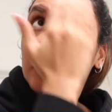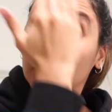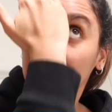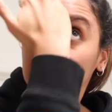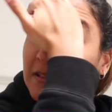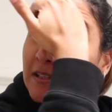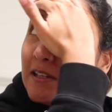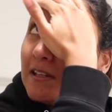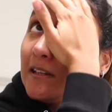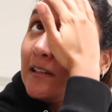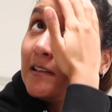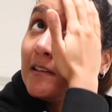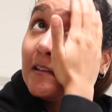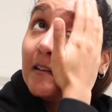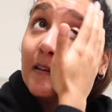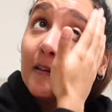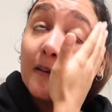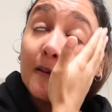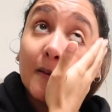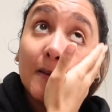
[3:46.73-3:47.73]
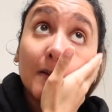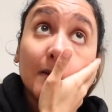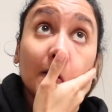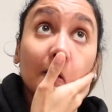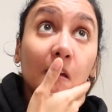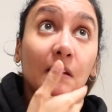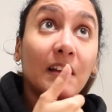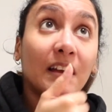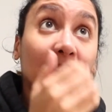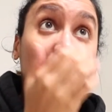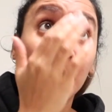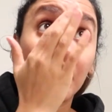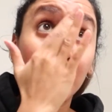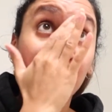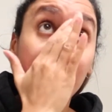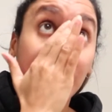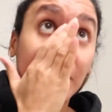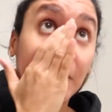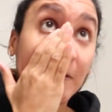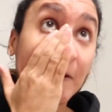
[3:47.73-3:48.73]
all day I've been
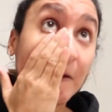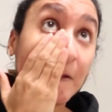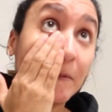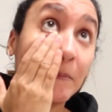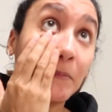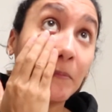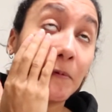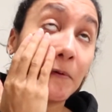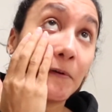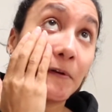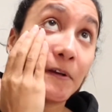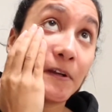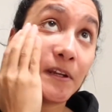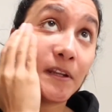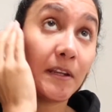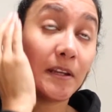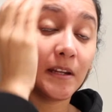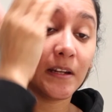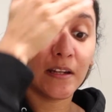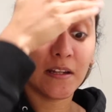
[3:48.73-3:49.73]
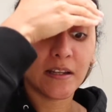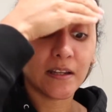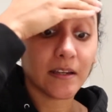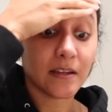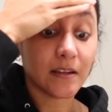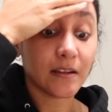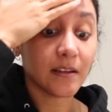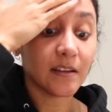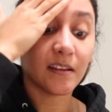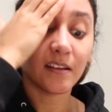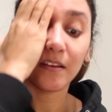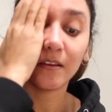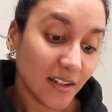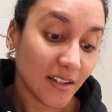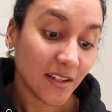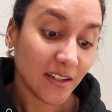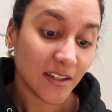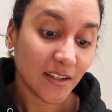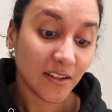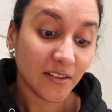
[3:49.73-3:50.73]
feeling pretty like
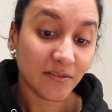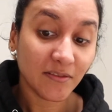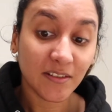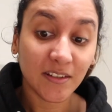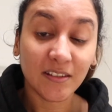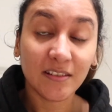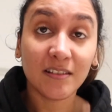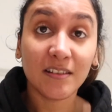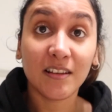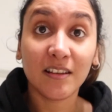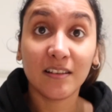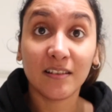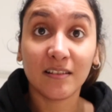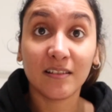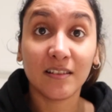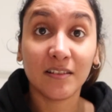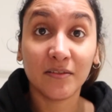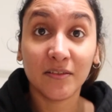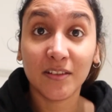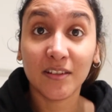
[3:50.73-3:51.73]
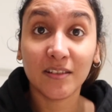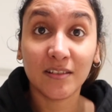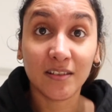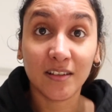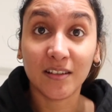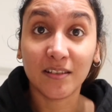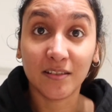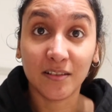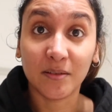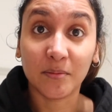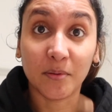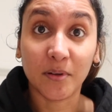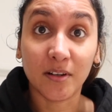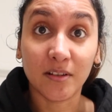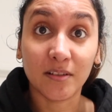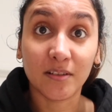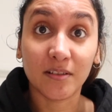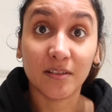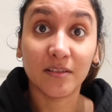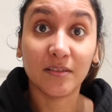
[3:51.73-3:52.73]
like if this test if this test is positive
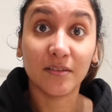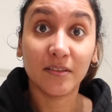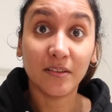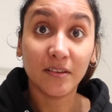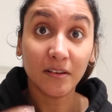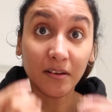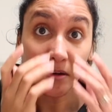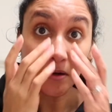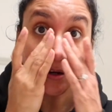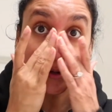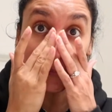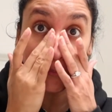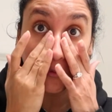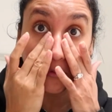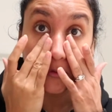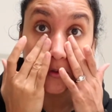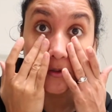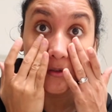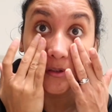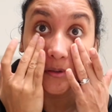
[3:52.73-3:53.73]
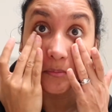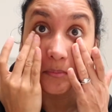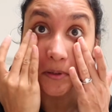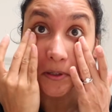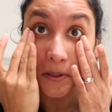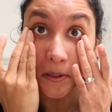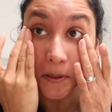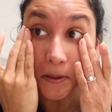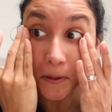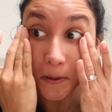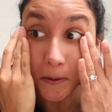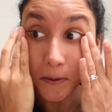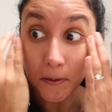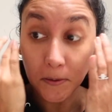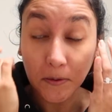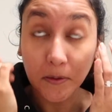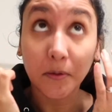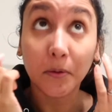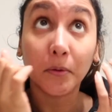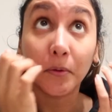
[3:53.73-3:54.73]
I'm going to be
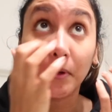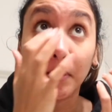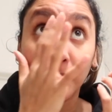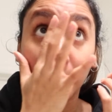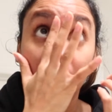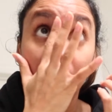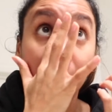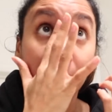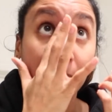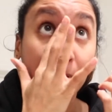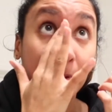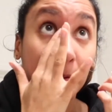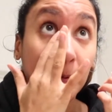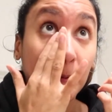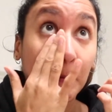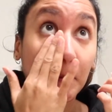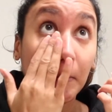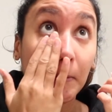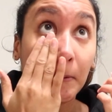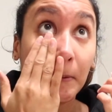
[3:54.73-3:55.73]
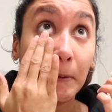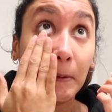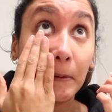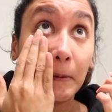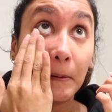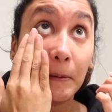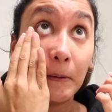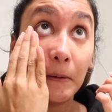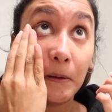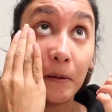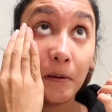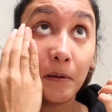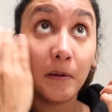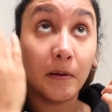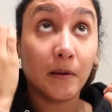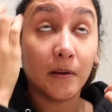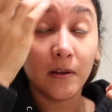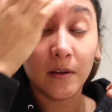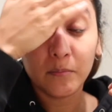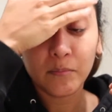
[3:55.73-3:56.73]
so happy
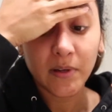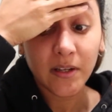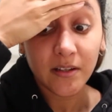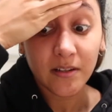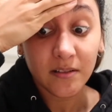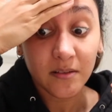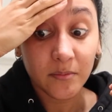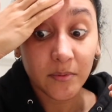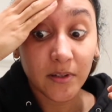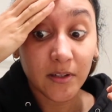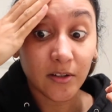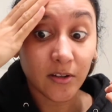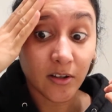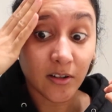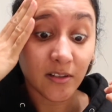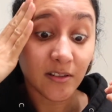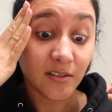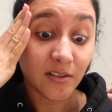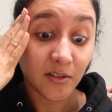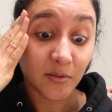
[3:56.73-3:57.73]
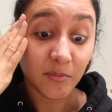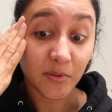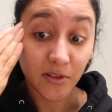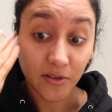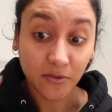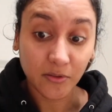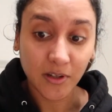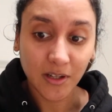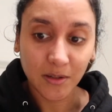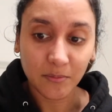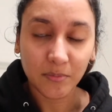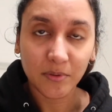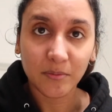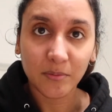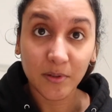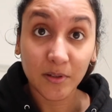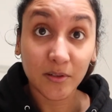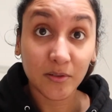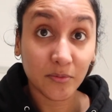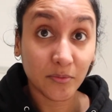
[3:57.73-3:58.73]
and my husband Nolan's gonna be so happy
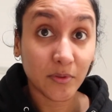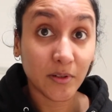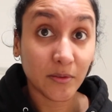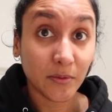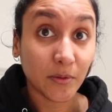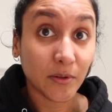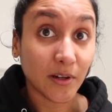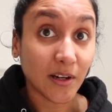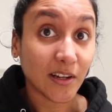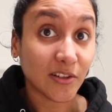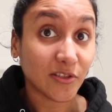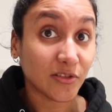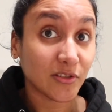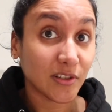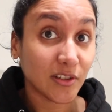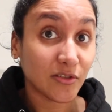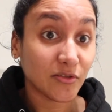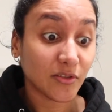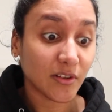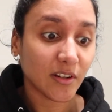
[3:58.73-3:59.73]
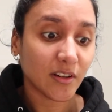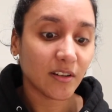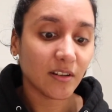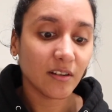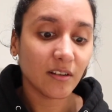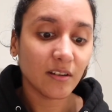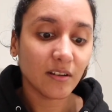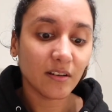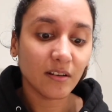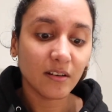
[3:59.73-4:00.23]
because we are actually trying